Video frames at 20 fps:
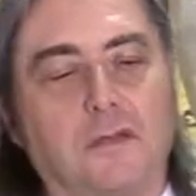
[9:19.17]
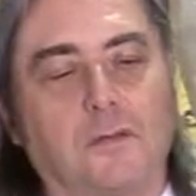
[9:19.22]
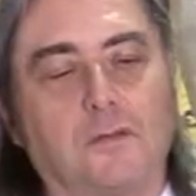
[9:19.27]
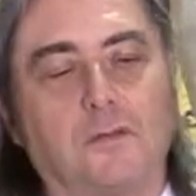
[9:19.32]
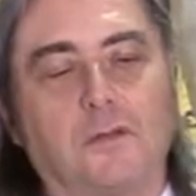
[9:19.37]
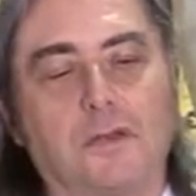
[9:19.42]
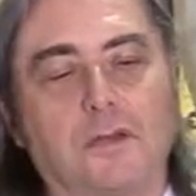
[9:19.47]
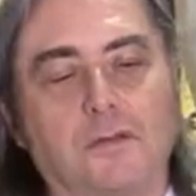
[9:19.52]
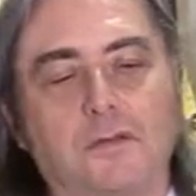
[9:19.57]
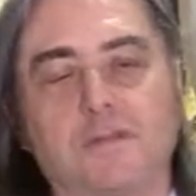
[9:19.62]

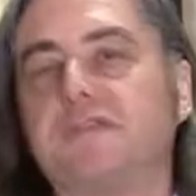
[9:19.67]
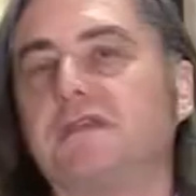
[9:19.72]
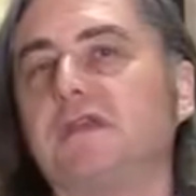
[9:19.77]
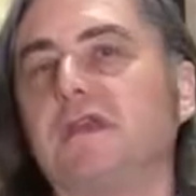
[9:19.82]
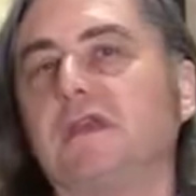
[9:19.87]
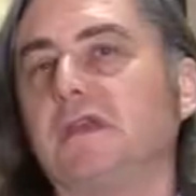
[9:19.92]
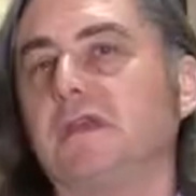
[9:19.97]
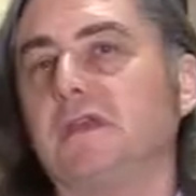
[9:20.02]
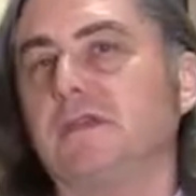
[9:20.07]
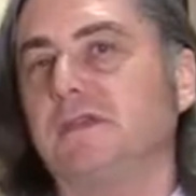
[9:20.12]
We don't
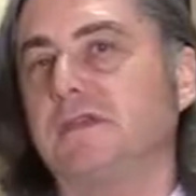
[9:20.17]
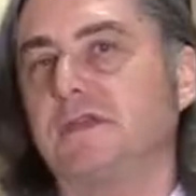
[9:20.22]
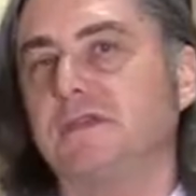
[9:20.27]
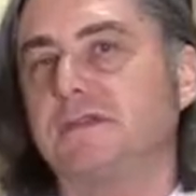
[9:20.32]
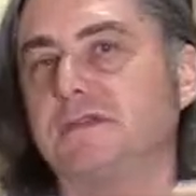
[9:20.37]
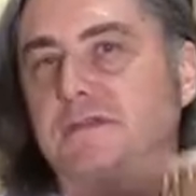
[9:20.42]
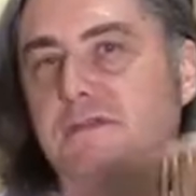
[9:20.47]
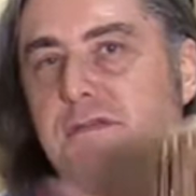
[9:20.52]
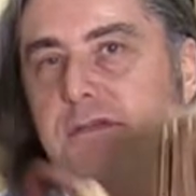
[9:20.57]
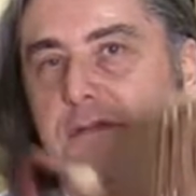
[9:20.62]
see
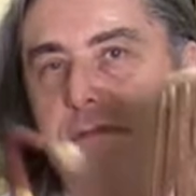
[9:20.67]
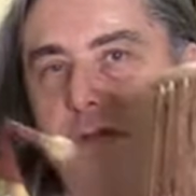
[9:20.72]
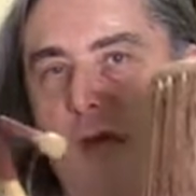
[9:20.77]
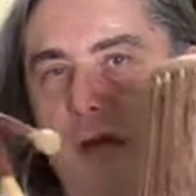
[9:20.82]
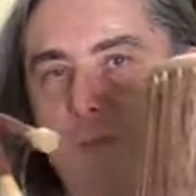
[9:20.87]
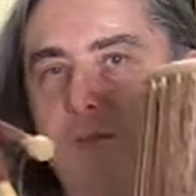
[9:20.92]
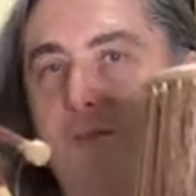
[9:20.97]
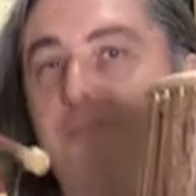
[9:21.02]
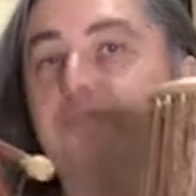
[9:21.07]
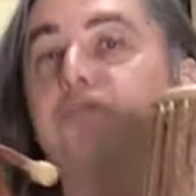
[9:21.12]
this
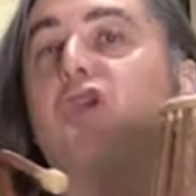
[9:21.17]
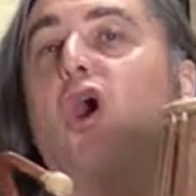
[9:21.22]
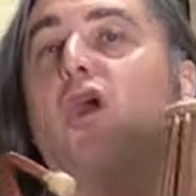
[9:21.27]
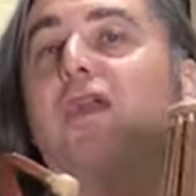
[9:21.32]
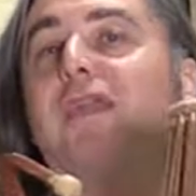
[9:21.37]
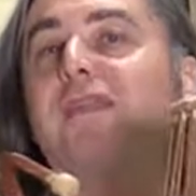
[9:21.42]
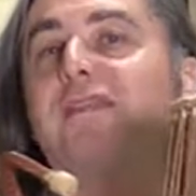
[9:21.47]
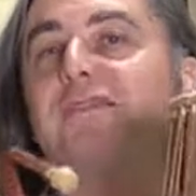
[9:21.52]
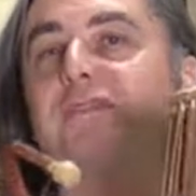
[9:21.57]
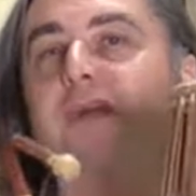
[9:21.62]
type of
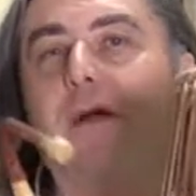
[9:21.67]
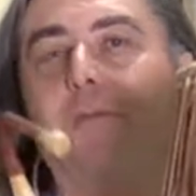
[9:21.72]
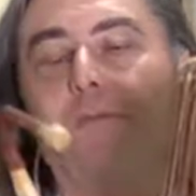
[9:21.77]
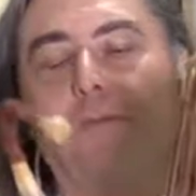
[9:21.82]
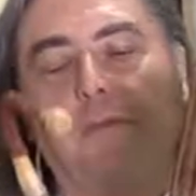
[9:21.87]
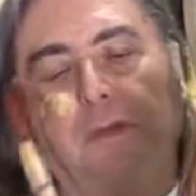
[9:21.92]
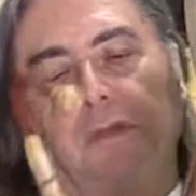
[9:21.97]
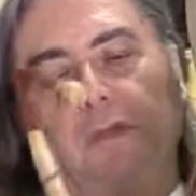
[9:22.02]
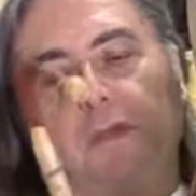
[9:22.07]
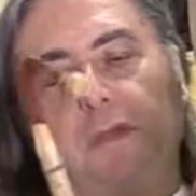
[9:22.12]
talking
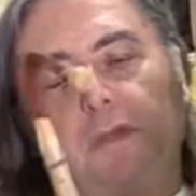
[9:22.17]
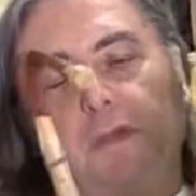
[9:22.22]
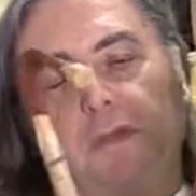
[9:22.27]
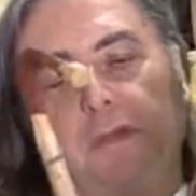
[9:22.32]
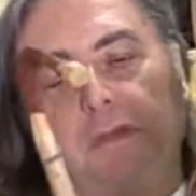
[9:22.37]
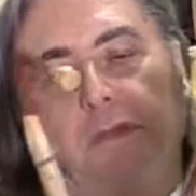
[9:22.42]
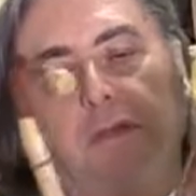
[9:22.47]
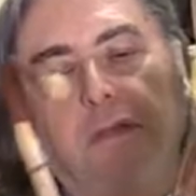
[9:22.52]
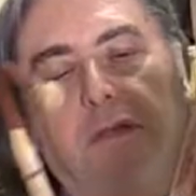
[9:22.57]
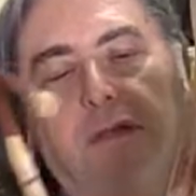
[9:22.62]
drum
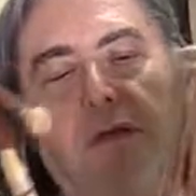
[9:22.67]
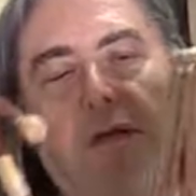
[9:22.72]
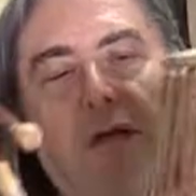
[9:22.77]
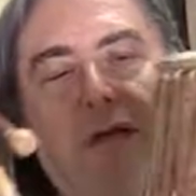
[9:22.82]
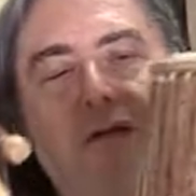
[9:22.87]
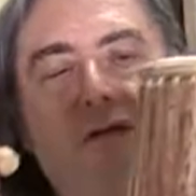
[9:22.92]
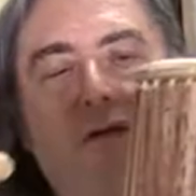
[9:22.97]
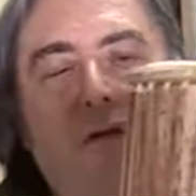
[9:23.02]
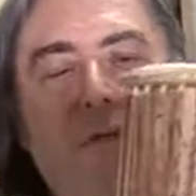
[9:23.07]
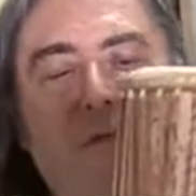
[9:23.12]
in
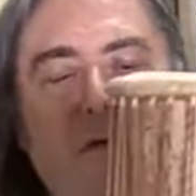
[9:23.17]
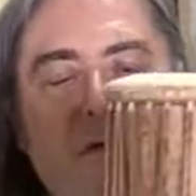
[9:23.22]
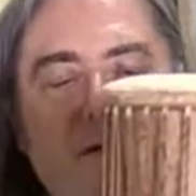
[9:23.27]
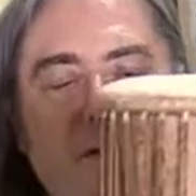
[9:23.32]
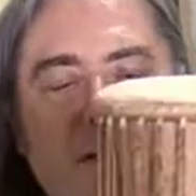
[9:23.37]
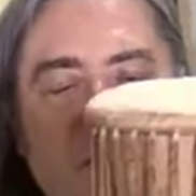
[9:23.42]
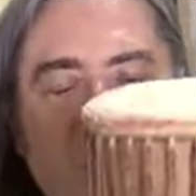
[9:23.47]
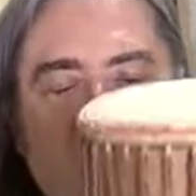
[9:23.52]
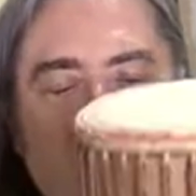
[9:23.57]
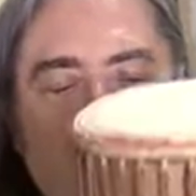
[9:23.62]
Latin
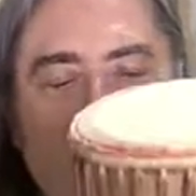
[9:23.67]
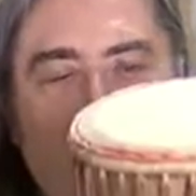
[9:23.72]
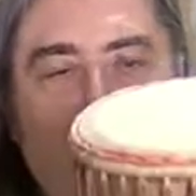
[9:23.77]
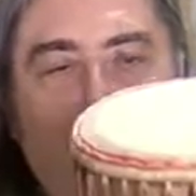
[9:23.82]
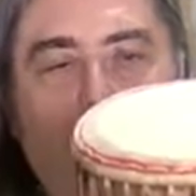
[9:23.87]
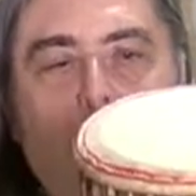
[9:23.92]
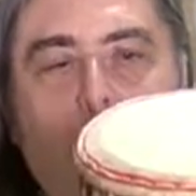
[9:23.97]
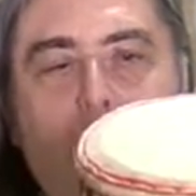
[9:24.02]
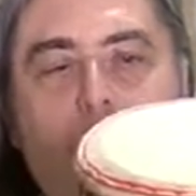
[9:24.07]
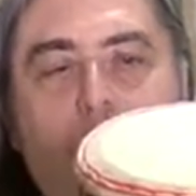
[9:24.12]
America,
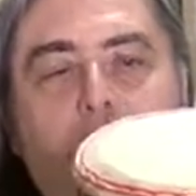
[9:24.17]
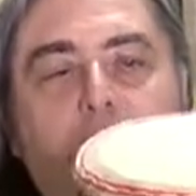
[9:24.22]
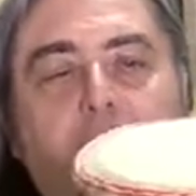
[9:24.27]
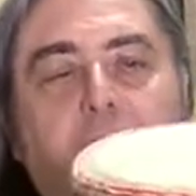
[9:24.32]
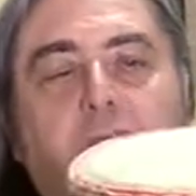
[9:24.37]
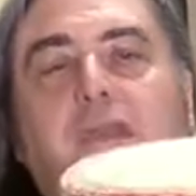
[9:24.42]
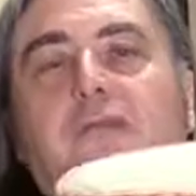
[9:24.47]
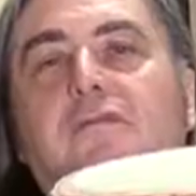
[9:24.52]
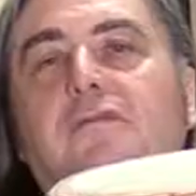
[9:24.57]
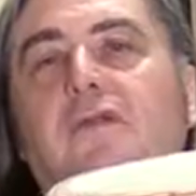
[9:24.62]
but it's
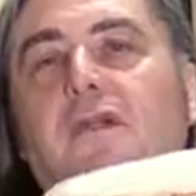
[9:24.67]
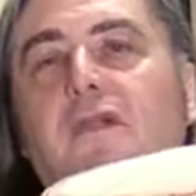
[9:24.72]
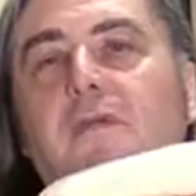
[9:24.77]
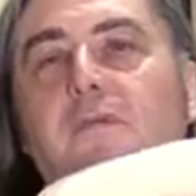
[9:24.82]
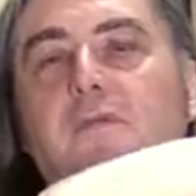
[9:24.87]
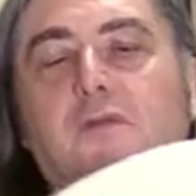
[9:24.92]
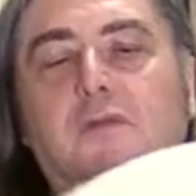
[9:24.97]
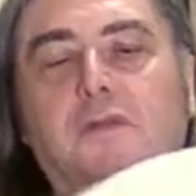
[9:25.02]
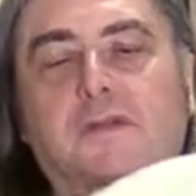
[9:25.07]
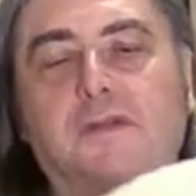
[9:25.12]
very, very
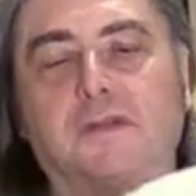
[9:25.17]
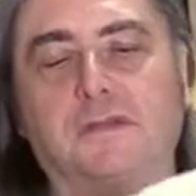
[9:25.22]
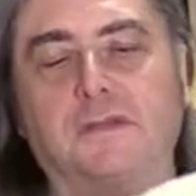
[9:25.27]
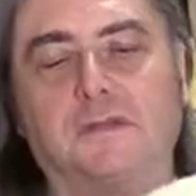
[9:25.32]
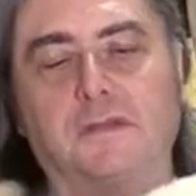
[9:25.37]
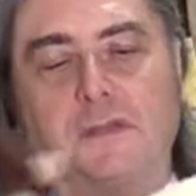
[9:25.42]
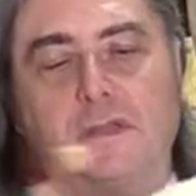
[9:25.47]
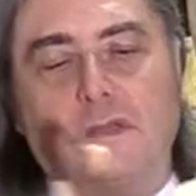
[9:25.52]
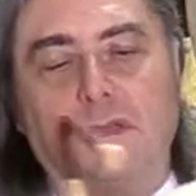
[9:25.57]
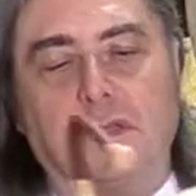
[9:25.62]

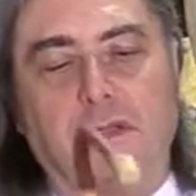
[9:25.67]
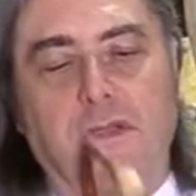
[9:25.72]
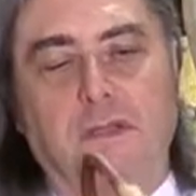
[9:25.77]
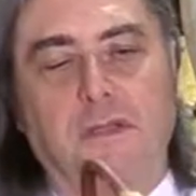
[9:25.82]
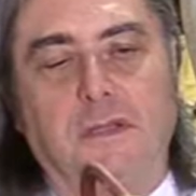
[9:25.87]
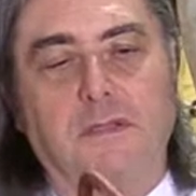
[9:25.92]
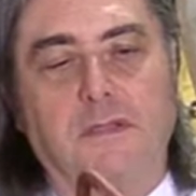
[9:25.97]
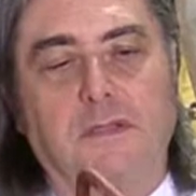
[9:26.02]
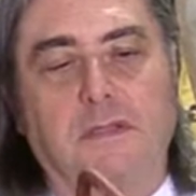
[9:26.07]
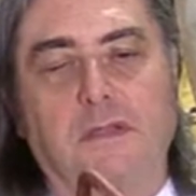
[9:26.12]
important
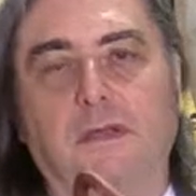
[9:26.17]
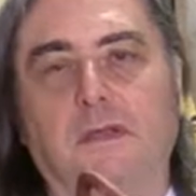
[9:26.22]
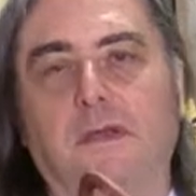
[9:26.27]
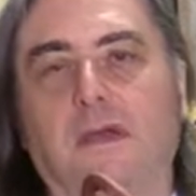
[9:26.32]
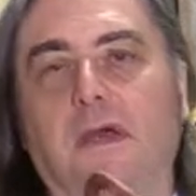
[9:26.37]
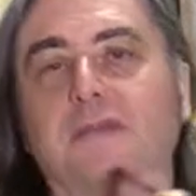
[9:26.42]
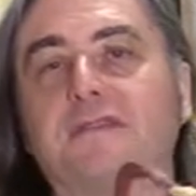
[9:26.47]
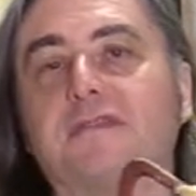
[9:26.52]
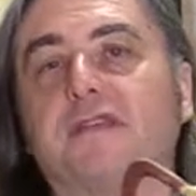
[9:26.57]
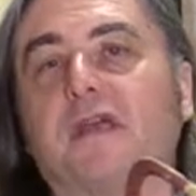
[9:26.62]
in the
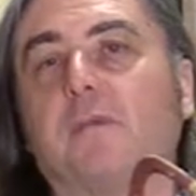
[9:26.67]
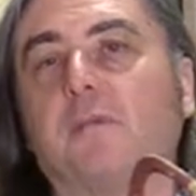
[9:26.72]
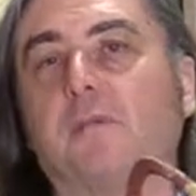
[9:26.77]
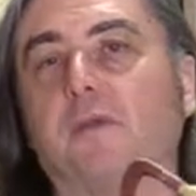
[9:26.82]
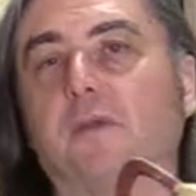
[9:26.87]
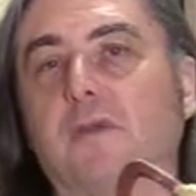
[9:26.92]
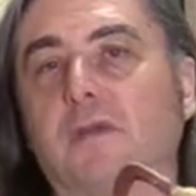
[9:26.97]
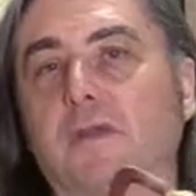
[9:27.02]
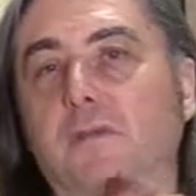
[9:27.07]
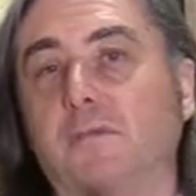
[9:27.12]

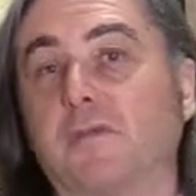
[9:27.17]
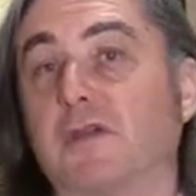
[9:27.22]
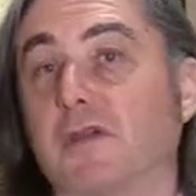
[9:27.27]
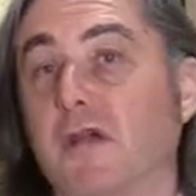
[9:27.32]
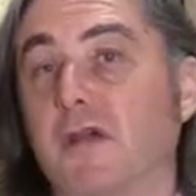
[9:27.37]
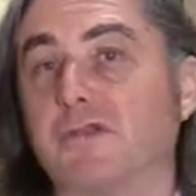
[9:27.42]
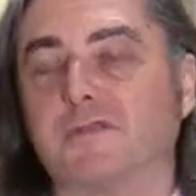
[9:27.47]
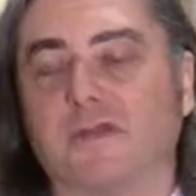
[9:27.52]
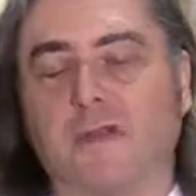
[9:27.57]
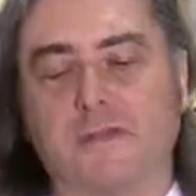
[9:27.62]
ensemble, the
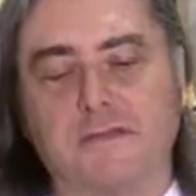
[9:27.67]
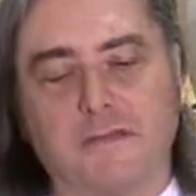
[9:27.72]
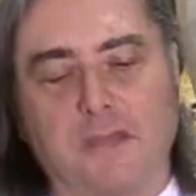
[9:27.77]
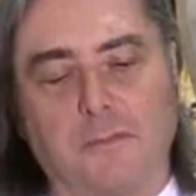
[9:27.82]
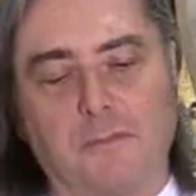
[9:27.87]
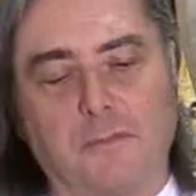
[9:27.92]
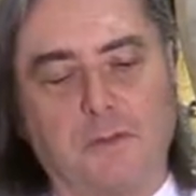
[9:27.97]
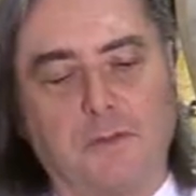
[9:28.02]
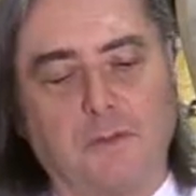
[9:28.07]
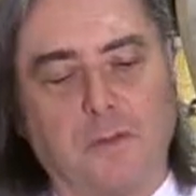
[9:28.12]
percussion
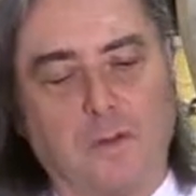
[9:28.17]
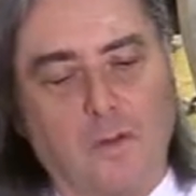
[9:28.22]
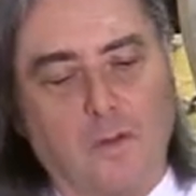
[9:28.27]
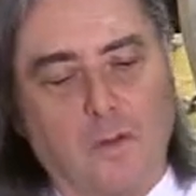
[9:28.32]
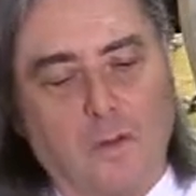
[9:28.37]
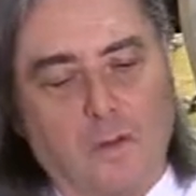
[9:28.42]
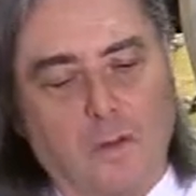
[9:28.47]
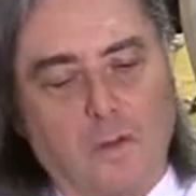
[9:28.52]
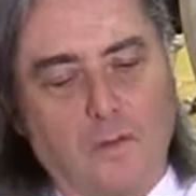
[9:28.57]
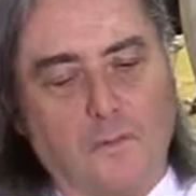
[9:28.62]
ensemble
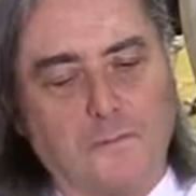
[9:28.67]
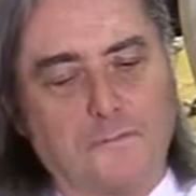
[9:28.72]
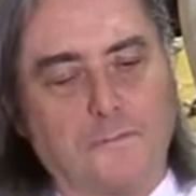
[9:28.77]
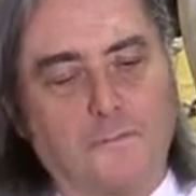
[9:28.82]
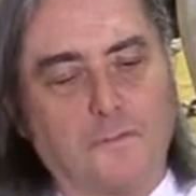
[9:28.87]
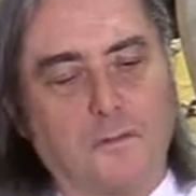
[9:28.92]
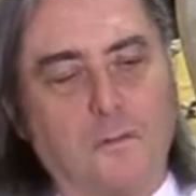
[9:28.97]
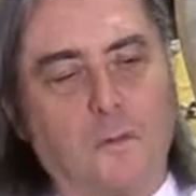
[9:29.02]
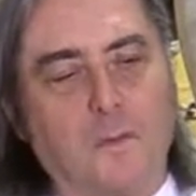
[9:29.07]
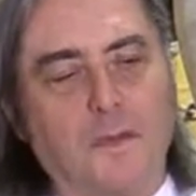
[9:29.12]
of
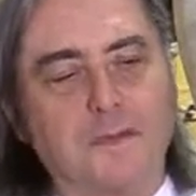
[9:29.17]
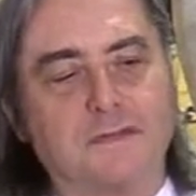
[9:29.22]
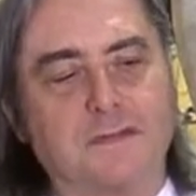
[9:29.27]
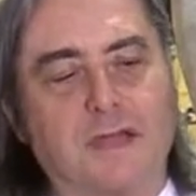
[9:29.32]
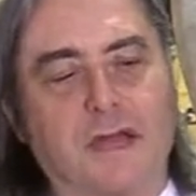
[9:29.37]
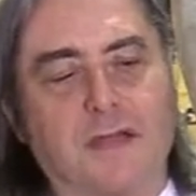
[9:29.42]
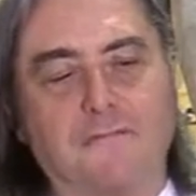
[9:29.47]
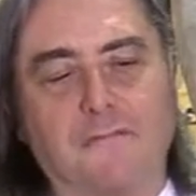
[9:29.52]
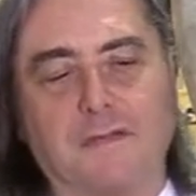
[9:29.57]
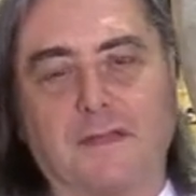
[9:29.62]
West
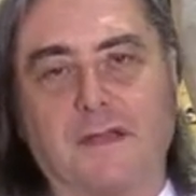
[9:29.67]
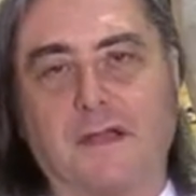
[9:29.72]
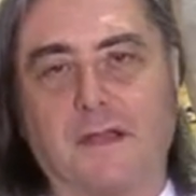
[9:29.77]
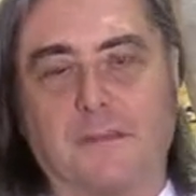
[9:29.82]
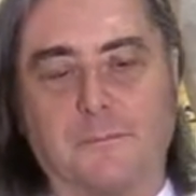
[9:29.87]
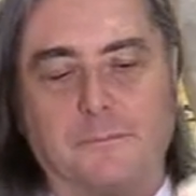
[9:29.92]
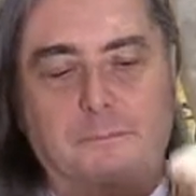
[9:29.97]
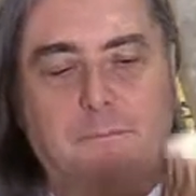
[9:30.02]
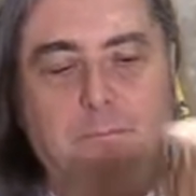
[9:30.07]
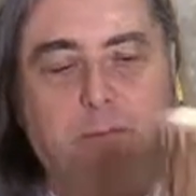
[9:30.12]
Africa.
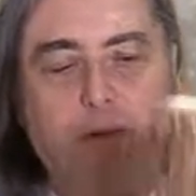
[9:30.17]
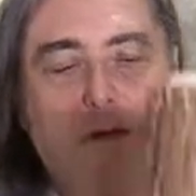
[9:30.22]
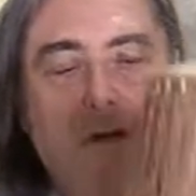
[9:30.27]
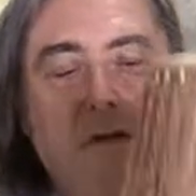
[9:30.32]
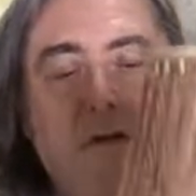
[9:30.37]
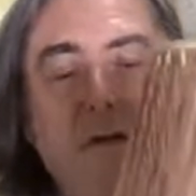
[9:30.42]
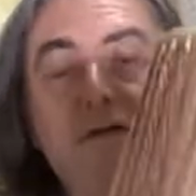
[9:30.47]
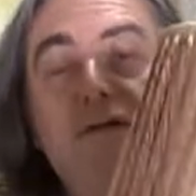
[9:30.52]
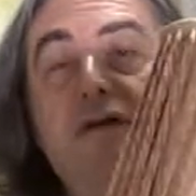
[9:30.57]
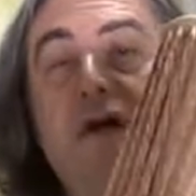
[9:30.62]
It's